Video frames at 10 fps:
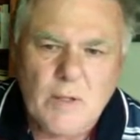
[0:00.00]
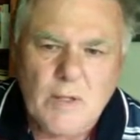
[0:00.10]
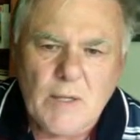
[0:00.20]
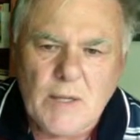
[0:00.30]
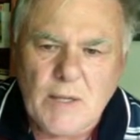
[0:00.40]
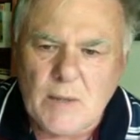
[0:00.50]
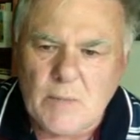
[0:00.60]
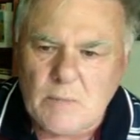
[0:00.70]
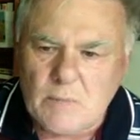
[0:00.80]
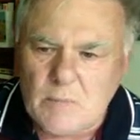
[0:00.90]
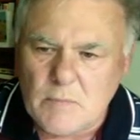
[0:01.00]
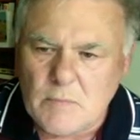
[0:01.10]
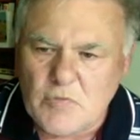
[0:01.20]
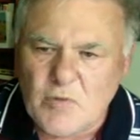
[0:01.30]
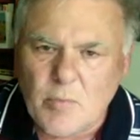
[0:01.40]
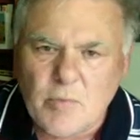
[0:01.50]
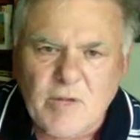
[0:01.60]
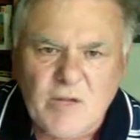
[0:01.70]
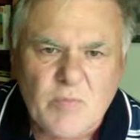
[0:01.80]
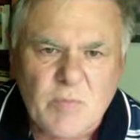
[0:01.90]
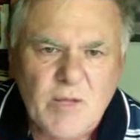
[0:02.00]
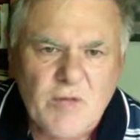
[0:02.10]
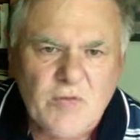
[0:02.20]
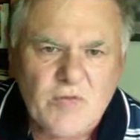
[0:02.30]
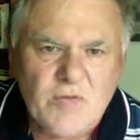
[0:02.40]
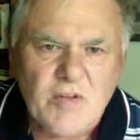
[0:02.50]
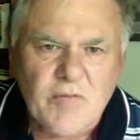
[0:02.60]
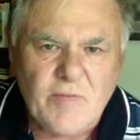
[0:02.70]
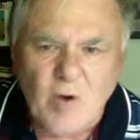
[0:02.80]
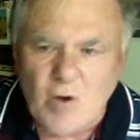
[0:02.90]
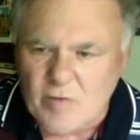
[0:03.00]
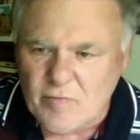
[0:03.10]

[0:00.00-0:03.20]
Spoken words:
We'll see what takes place. d5.